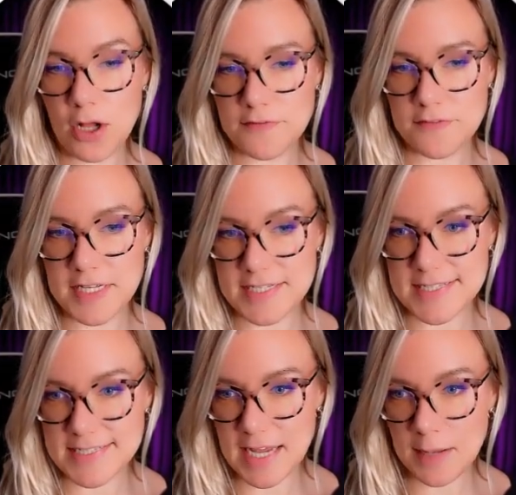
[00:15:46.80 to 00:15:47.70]
all of
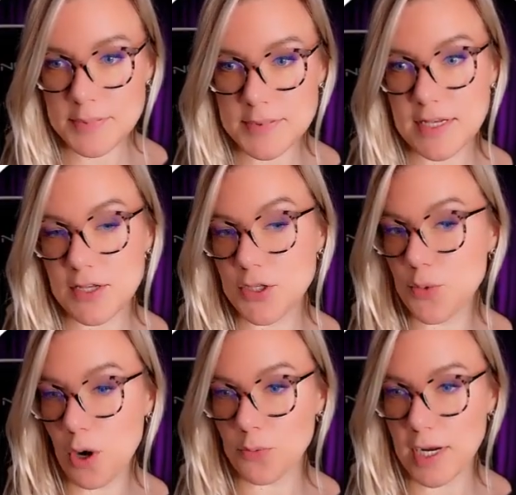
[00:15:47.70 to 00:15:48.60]
these steps, you